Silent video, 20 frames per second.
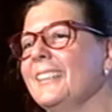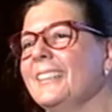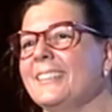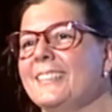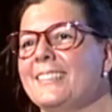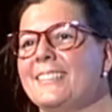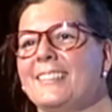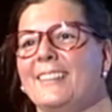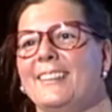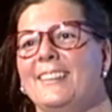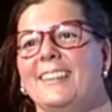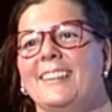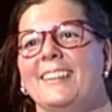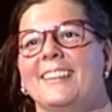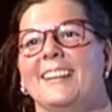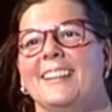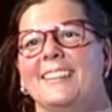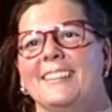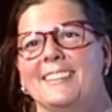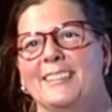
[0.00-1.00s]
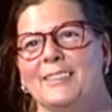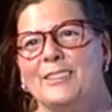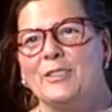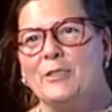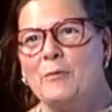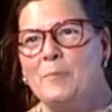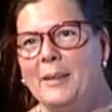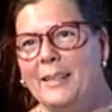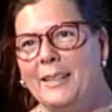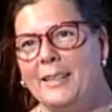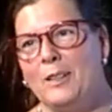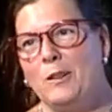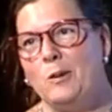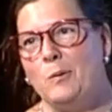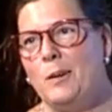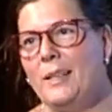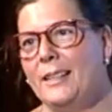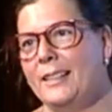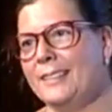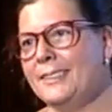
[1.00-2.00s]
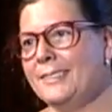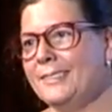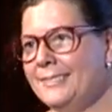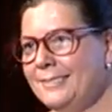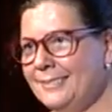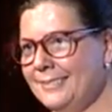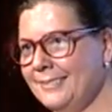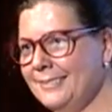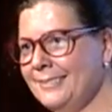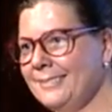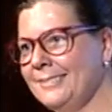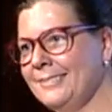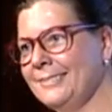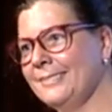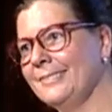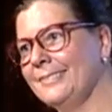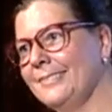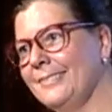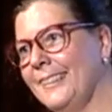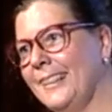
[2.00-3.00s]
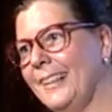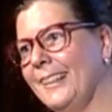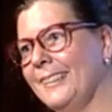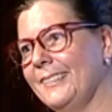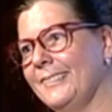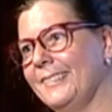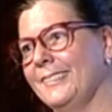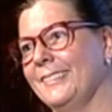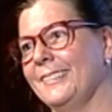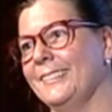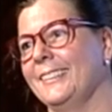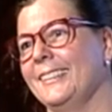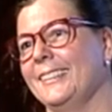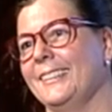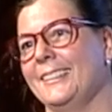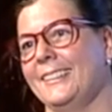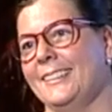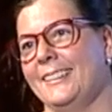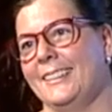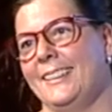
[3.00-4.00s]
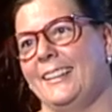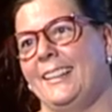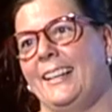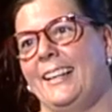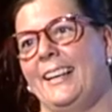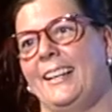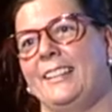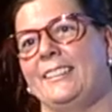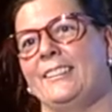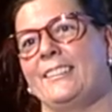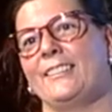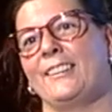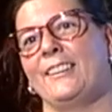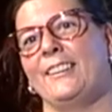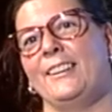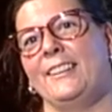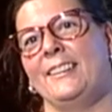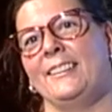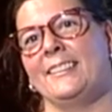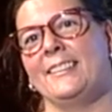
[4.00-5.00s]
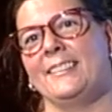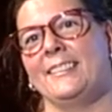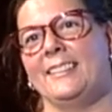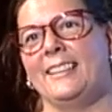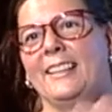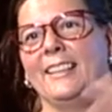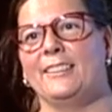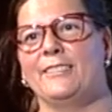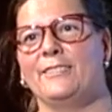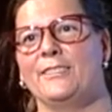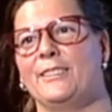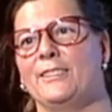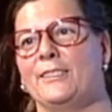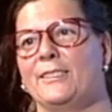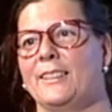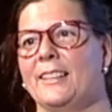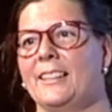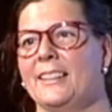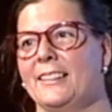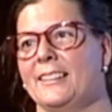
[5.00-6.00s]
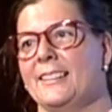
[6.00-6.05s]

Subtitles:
So the ideal being 1, right? And so instead of doing the